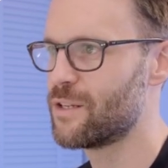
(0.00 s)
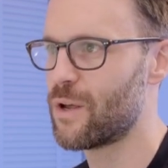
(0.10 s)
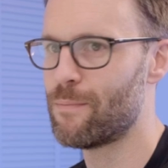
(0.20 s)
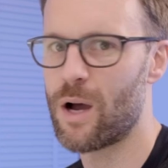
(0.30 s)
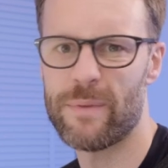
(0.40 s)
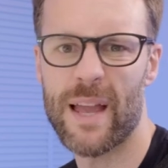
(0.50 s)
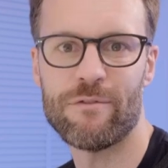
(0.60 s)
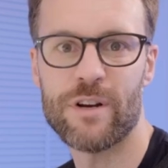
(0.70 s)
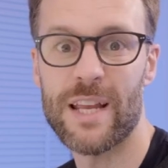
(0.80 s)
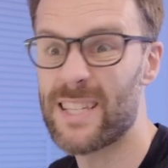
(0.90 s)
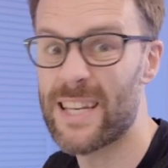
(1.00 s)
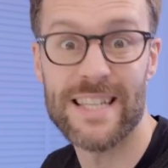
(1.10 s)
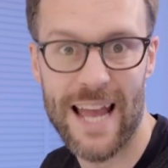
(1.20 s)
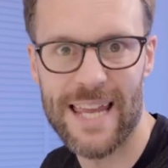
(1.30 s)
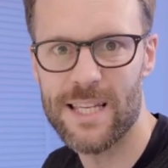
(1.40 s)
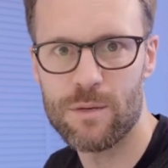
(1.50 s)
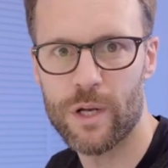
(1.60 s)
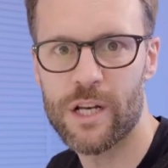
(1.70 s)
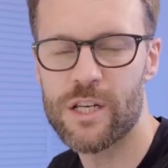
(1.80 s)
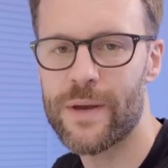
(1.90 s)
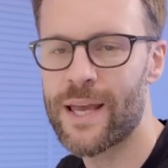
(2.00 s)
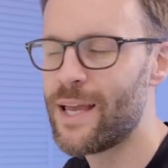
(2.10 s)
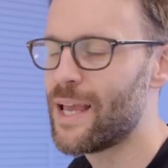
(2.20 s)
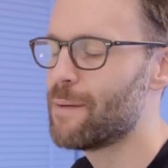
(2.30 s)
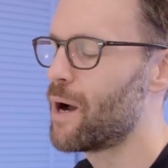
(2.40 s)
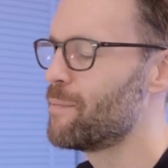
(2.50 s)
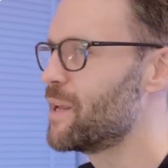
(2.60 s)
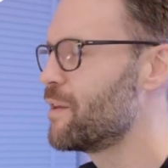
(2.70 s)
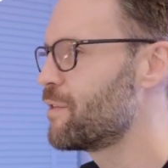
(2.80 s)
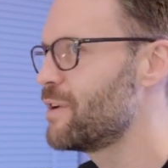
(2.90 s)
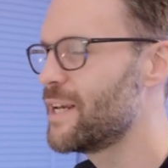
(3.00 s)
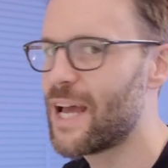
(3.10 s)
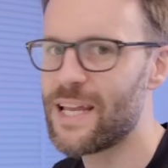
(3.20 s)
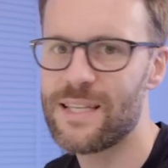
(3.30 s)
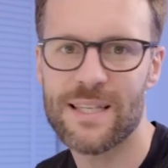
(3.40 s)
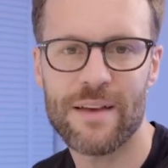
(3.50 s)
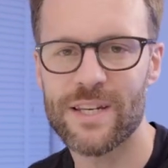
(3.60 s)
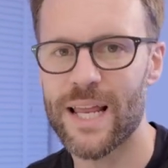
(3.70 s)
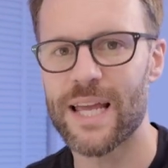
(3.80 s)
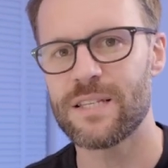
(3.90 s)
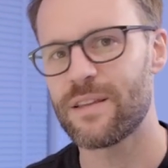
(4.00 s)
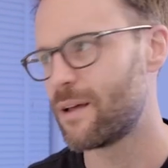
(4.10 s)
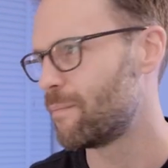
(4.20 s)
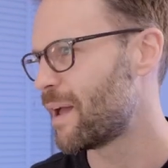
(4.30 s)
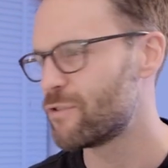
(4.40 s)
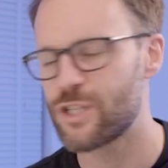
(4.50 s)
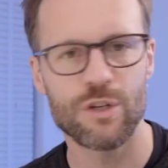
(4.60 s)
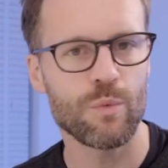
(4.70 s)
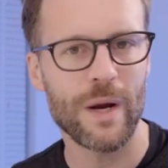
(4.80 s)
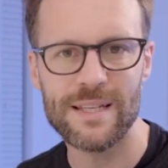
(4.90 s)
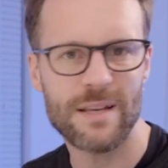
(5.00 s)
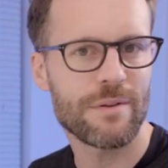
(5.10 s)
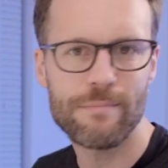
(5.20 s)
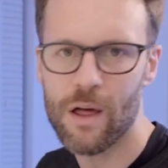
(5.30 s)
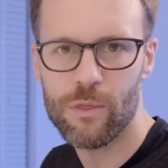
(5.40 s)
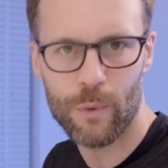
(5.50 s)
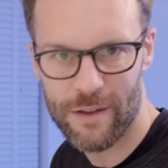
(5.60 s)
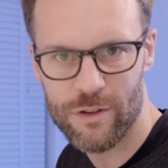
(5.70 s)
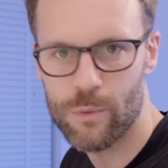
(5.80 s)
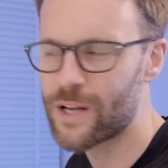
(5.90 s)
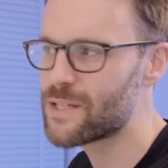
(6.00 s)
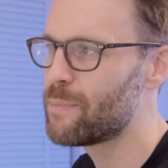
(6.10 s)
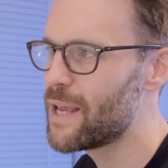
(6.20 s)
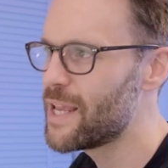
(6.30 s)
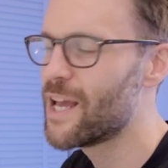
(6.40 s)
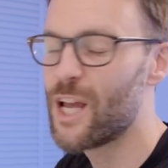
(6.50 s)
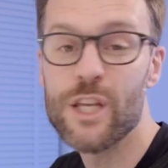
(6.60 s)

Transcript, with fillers: So it might be every, it's in days we're gonna do it, it might be in three days, seven days, um, every two weeks, every month, whatever you want it to be,